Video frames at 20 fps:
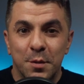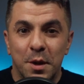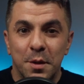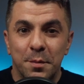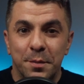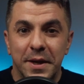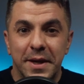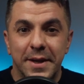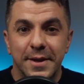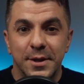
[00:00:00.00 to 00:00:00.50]
might
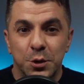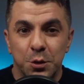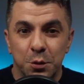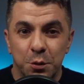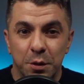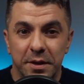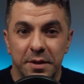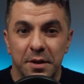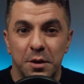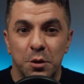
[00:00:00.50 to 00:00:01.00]
be
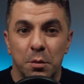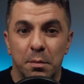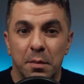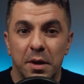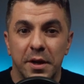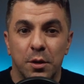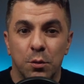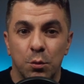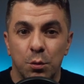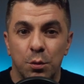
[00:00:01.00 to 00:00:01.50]
ensuring that your
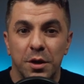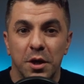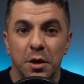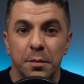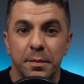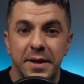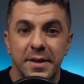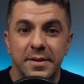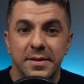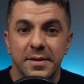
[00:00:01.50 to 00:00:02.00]
mic audio
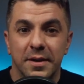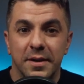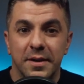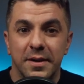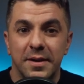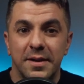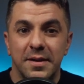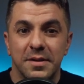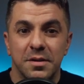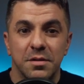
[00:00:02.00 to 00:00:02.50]
meter
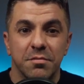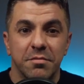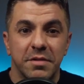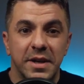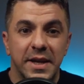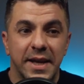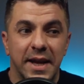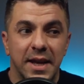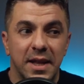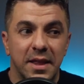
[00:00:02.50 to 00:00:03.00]
isn't
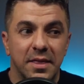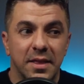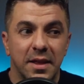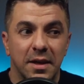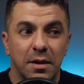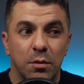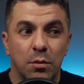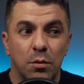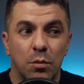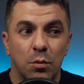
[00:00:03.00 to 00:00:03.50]
reading
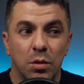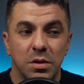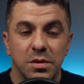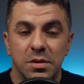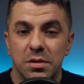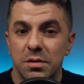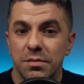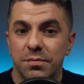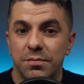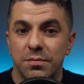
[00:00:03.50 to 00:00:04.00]
anything
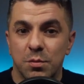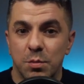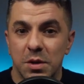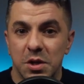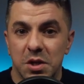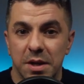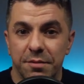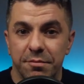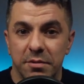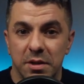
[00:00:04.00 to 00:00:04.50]
once you've
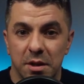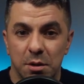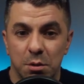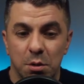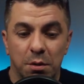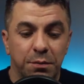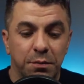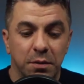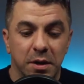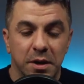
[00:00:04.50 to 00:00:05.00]
switched everything
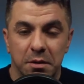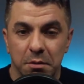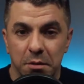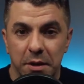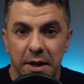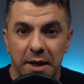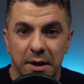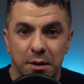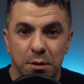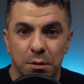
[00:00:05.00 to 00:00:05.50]
off, like your
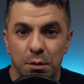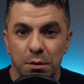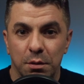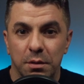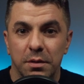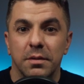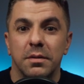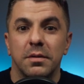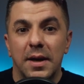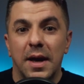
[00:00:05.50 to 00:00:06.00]

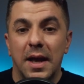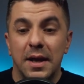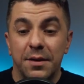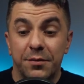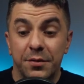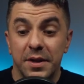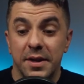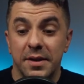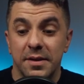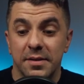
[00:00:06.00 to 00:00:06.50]
aircon, and if
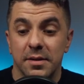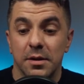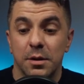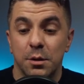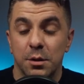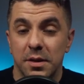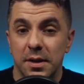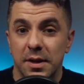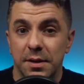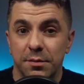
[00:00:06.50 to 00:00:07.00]
it is,
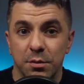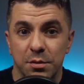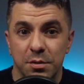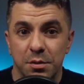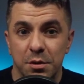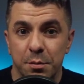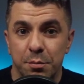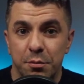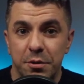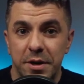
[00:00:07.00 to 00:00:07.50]
lower the levels on
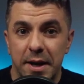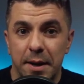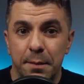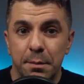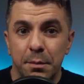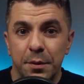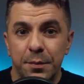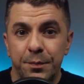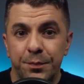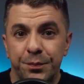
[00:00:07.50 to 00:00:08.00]
your preamp.
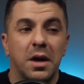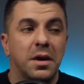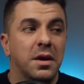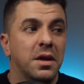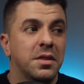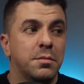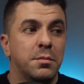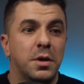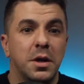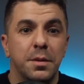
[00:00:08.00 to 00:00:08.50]

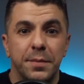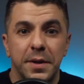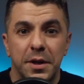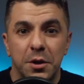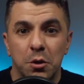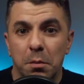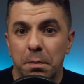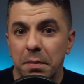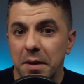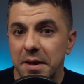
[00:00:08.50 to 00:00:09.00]
Another might be
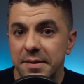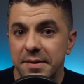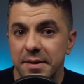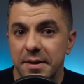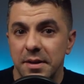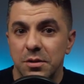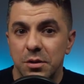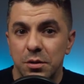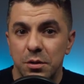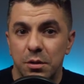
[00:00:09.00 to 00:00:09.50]
not placing
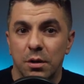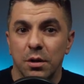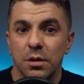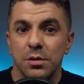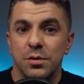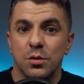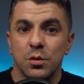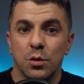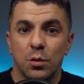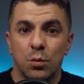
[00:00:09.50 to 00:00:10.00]
it too
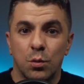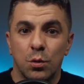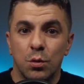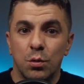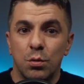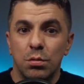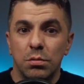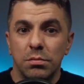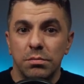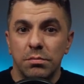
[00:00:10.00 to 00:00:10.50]
close to a
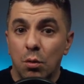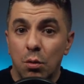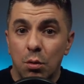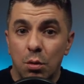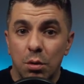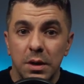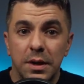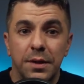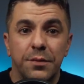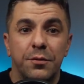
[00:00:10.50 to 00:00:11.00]
wall,
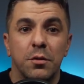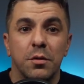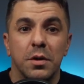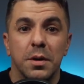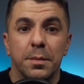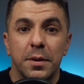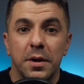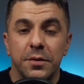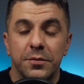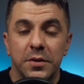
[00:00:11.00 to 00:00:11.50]
or if you're in a
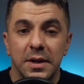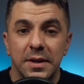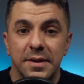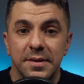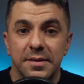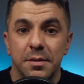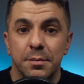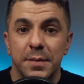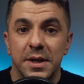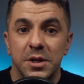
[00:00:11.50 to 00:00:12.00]
perfectly
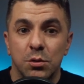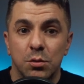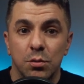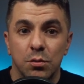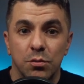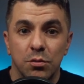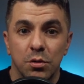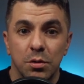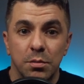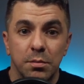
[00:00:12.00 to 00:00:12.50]
symmetrical
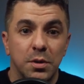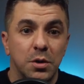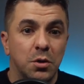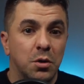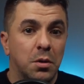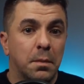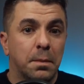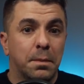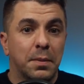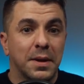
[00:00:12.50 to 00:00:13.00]
room,
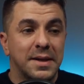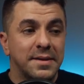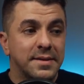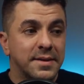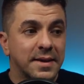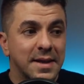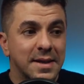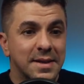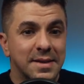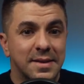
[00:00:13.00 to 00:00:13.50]
not
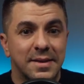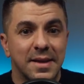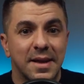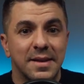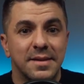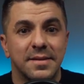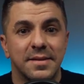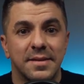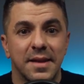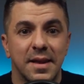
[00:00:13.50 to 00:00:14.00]
placing it
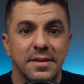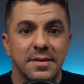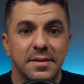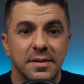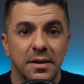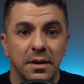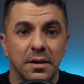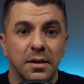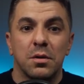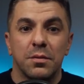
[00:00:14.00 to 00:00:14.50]
dead
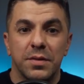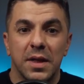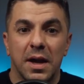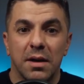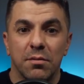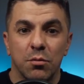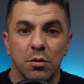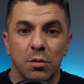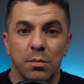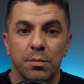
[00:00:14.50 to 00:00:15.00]
center of
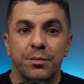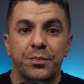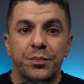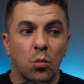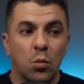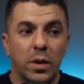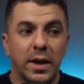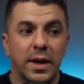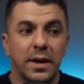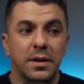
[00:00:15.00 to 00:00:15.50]
that room
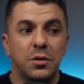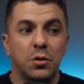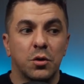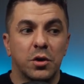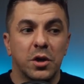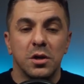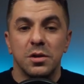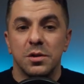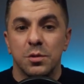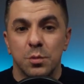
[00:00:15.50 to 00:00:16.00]
where you're
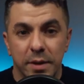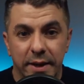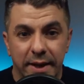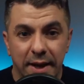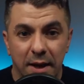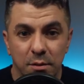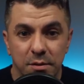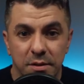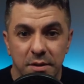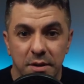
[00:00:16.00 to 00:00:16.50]
going to
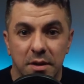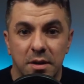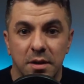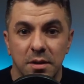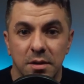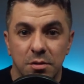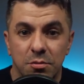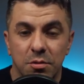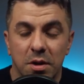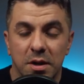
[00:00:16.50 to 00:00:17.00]
encounter
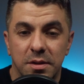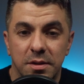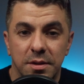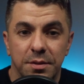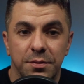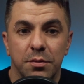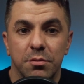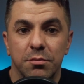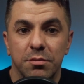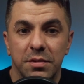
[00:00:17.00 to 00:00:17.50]

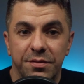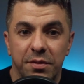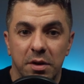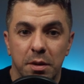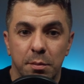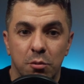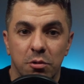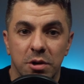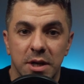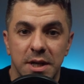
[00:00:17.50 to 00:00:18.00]
constructive
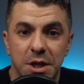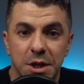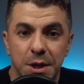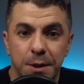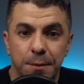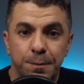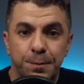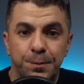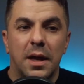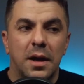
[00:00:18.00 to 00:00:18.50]

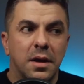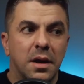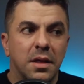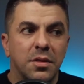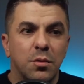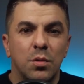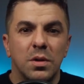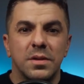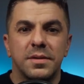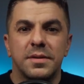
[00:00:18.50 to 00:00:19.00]
reverberation. And
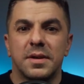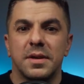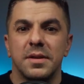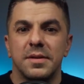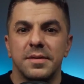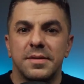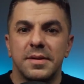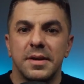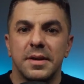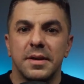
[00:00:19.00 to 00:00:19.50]
another one to
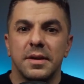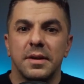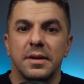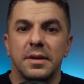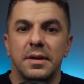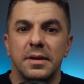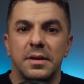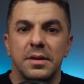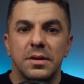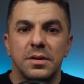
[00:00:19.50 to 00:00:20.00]
consider
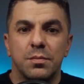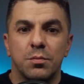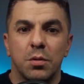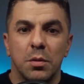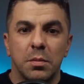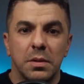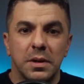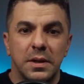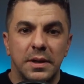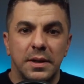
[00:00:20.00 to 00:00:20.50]
is
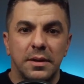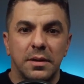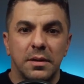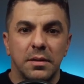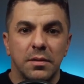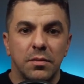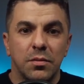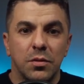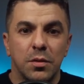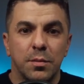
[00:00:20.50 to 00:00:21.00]
probably
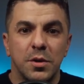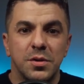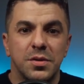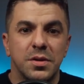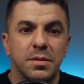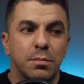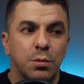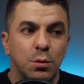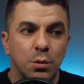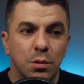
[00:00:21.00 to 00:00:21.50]
the most
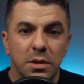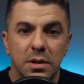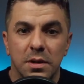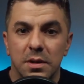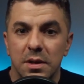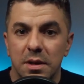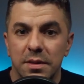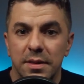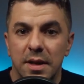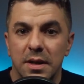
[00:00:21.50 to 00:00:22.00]
important,
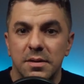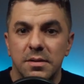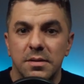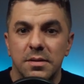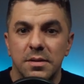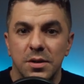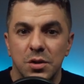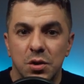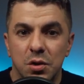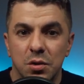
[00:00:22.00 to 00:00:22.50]
and that's
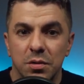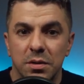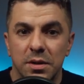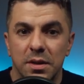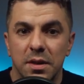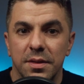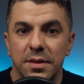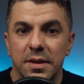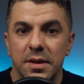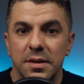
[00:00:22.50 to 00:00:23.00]
ensuring
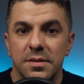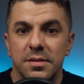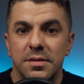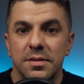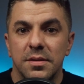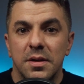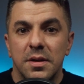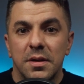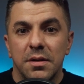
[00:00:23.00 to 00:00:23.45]
that there's